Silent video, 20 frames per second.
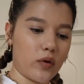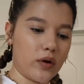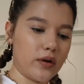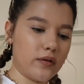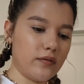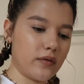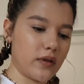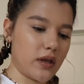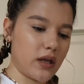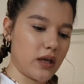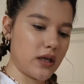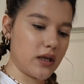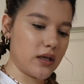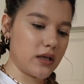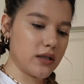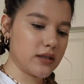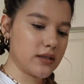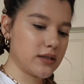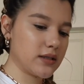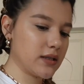one of
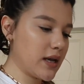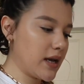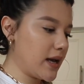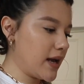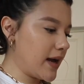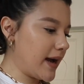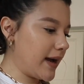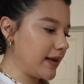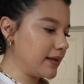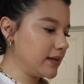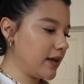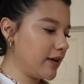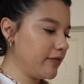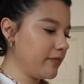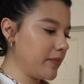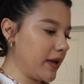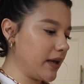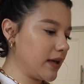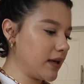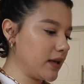these. I
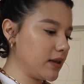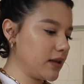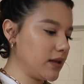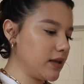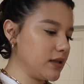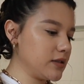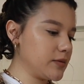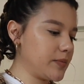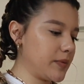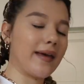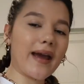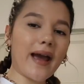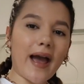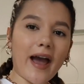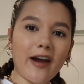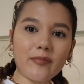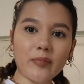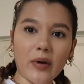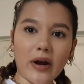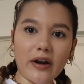love making these. Like, I
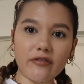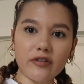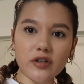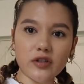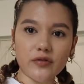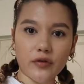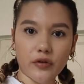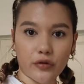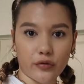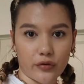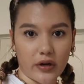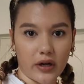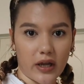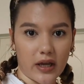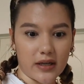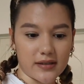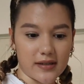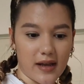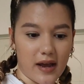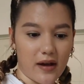have breakfast for 3
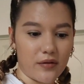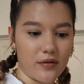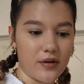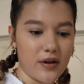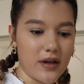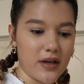days now